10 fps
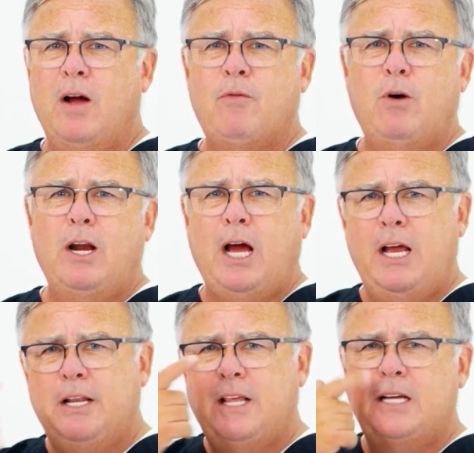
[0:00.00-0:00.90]
everyone
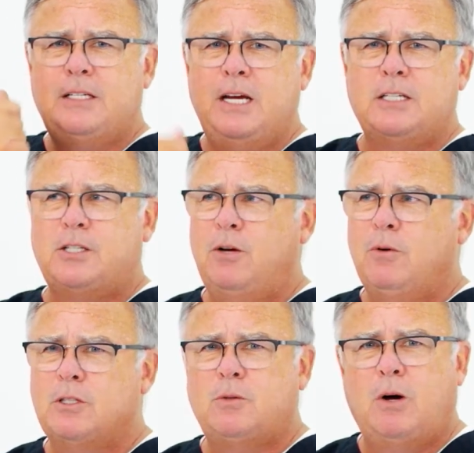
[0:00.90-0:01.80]
hated that test. Who
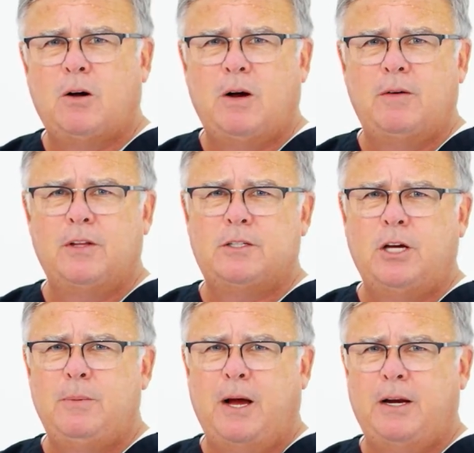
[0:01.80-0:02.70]
wants to walk around with a
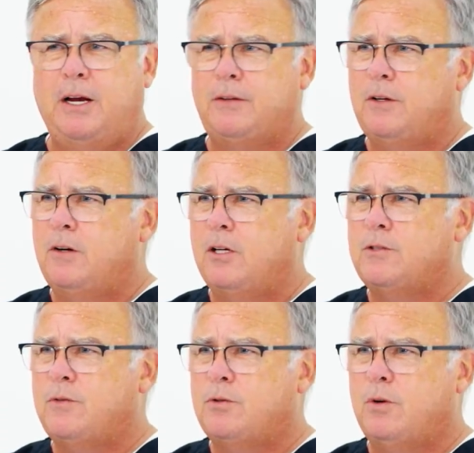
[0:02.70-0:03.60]
tube hanging out their
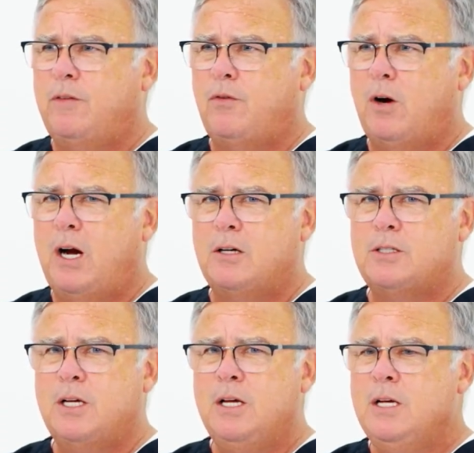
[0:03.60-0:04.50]
nose for 24
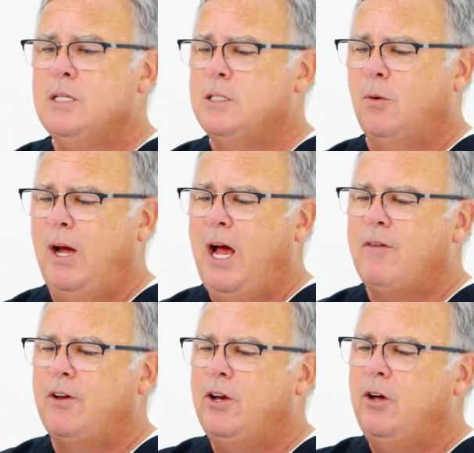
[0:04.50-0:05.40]
hours? So we
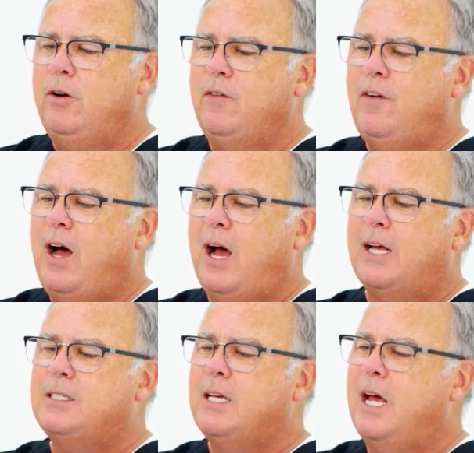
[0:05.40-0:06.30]
have a new
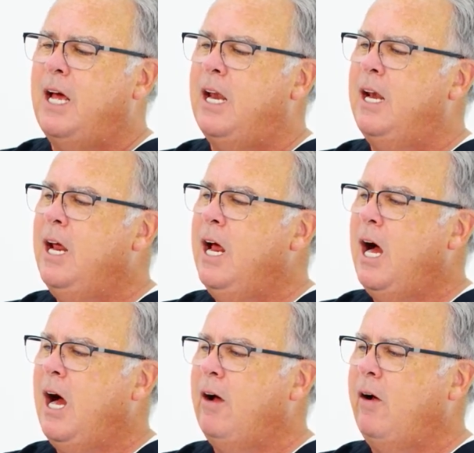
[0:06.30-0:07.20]
device, and
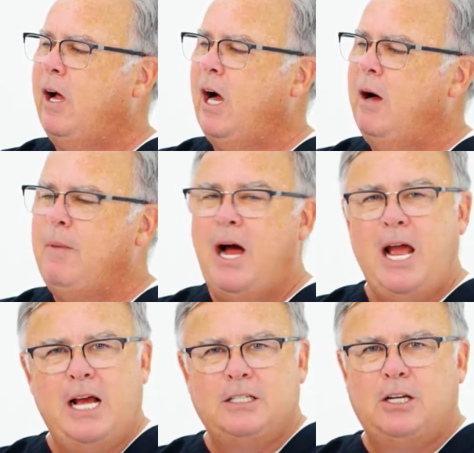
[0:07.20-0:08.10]
I got my
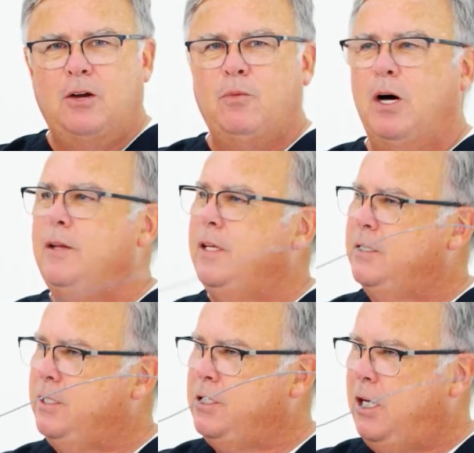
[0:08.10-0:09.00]
hands on one.
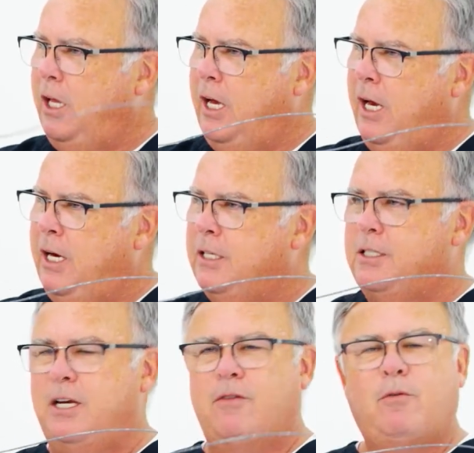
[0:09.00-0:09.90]
This is clean.
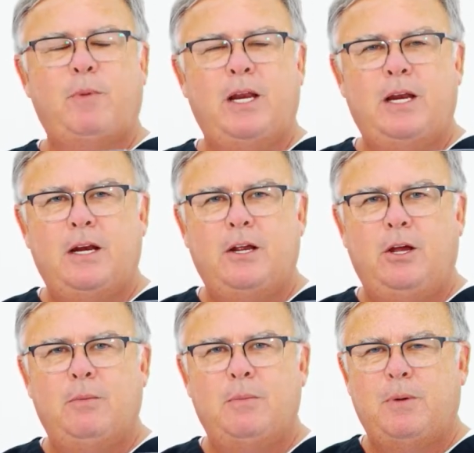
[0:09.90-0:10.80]
It's never been in a
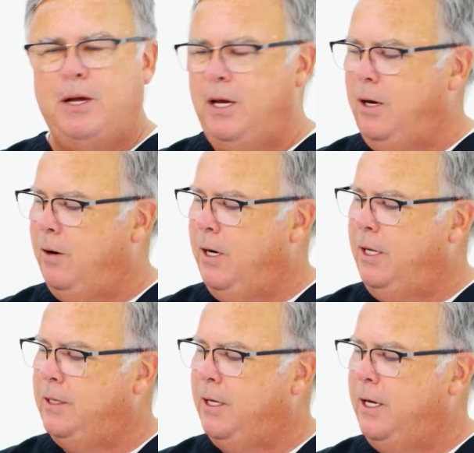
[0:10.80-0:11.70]
human being or
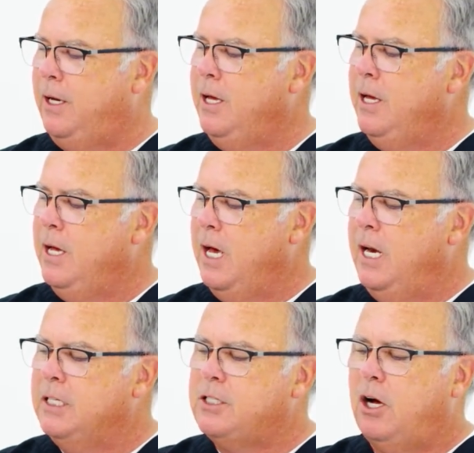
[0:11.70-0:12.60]
anything,
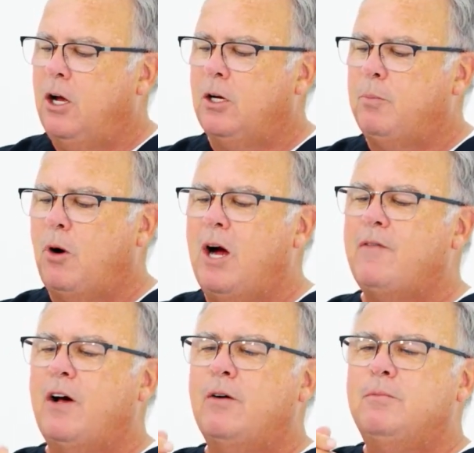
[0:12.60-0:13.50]
and it's called a
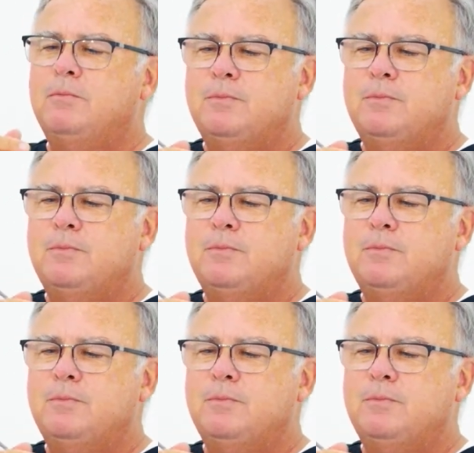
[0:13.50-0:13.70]
Bravo.